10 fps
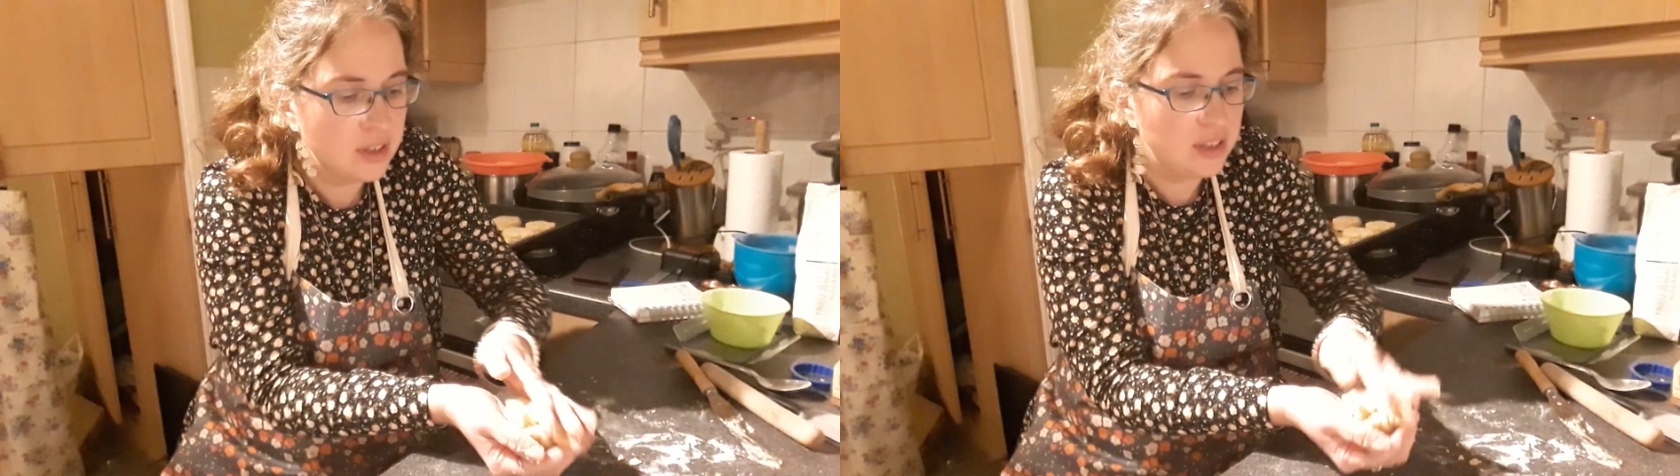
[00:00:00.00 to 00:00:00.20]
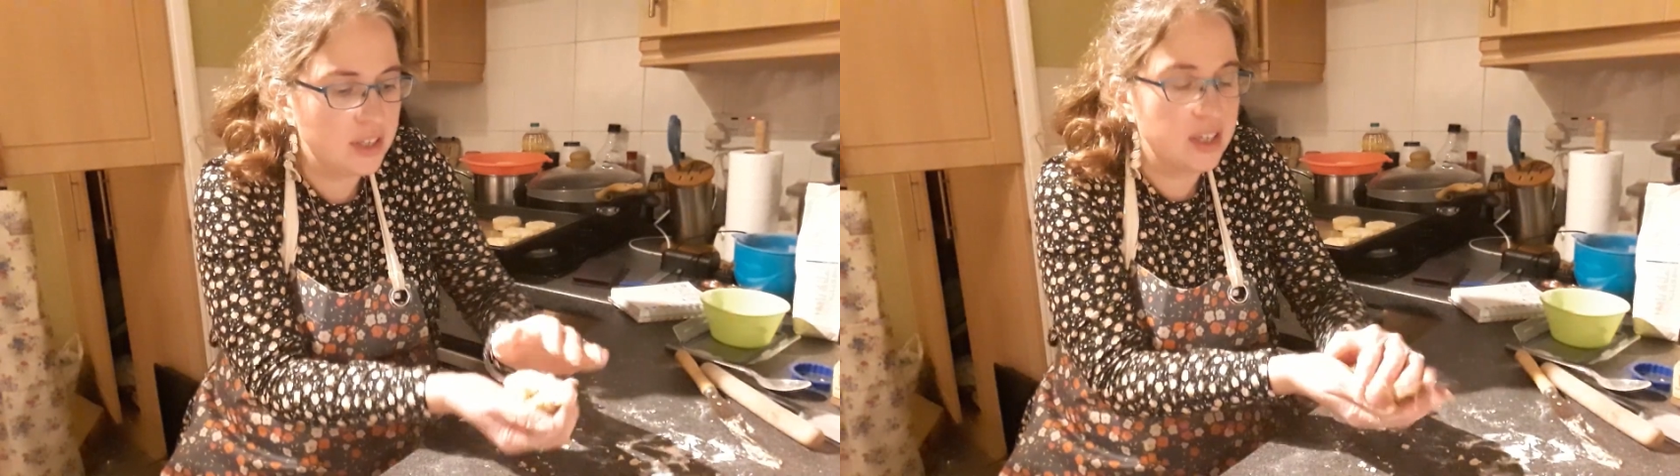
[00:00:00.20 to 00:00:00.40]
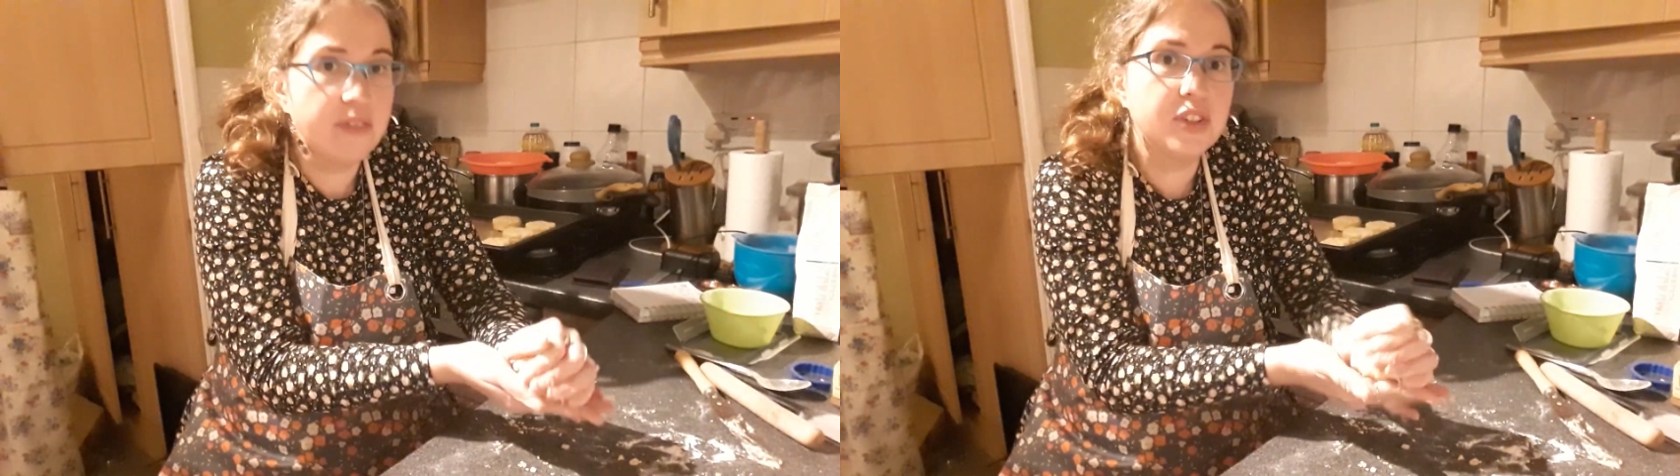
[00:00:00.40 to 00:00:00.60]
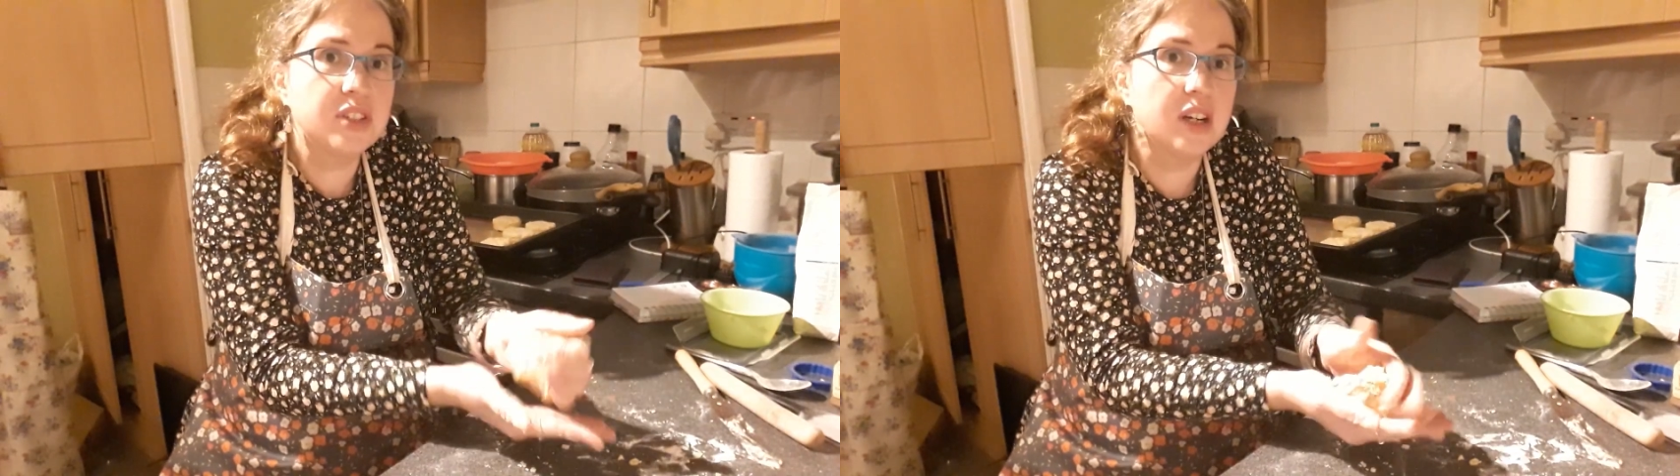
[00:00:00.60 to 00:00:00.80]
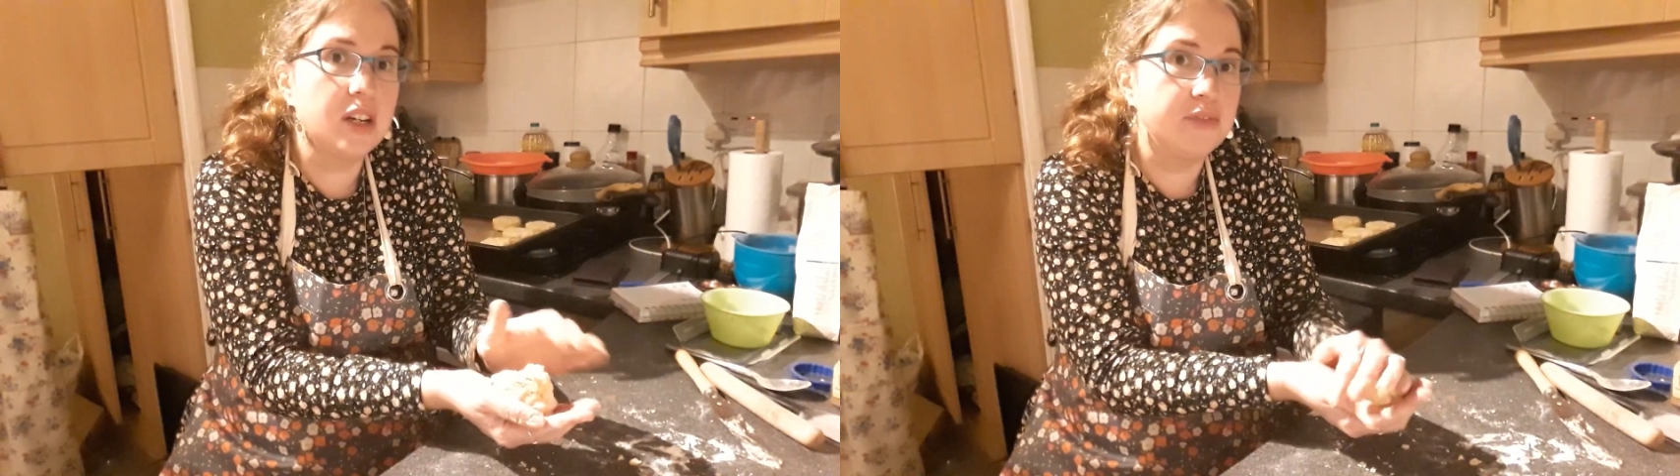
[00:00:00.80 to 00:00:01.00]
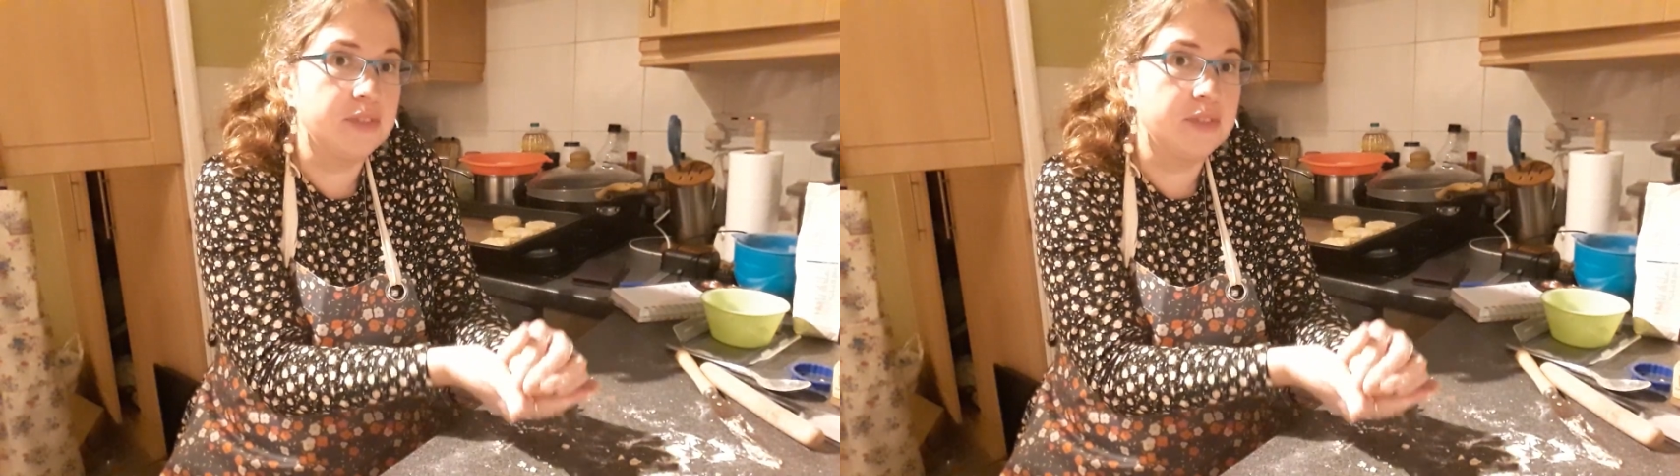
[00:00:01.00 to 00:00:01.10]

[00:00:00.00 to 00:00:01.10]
You can either serve